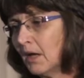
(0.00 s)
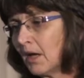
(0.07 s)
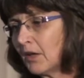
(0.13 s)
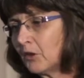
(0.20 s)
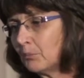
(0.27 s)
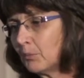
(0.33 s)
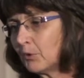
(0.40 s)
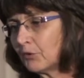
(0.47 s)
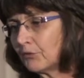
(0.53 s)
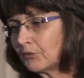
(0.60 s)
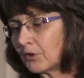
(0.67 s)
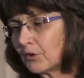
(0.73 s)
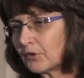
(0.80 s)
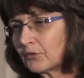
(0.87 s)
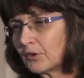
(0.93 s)
and the birth
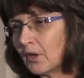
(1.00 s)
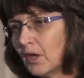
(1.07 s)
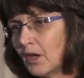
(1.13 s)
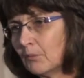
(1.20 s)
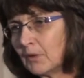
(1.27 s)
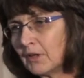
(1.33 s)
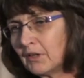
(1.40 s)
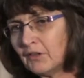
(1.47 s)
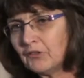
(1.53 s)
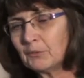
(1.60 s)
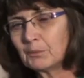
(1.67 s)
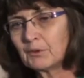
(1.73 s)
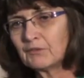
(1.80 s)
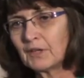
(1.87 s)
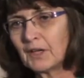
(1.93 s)
dose. But there is a
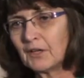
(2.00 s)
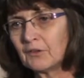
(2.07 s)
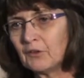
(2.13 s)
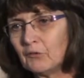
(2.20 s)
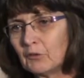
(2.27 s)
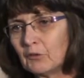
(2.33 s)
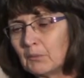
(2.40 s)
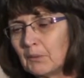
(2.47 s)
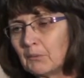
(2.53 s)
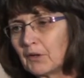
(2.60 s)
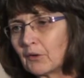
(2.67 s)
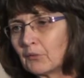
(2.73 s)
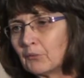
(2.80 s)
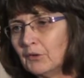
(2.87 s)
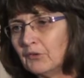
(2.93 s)
provider
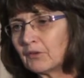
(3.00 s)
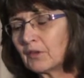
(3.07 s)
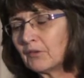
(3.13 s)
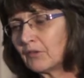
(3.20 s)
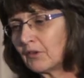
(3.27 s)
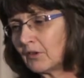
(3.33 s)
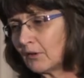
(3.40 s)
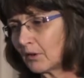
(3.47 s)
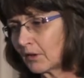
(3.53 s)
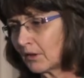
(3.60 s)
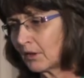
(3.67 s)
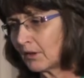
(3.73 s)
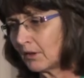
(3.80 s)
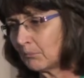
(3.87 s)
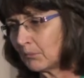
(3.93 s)
remembering the risk if the,
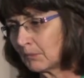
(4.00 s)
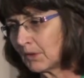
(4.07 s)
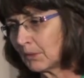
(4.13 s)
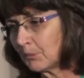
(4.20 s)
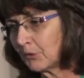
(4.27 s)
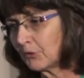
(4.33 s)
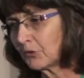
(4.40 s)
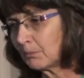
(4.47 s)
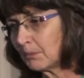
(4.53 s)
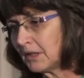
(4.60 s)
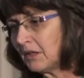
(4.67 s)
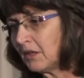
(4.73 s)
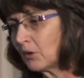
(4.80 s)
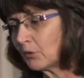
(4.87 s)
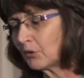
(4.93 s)
the nipples are
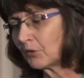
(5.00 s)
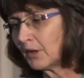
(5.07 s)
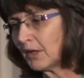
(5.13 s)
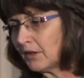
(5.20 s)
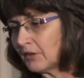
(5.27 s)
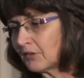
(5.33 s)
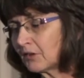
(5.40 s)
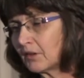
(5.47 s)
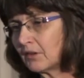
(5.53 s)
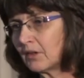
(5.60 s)
bleeding or cracked.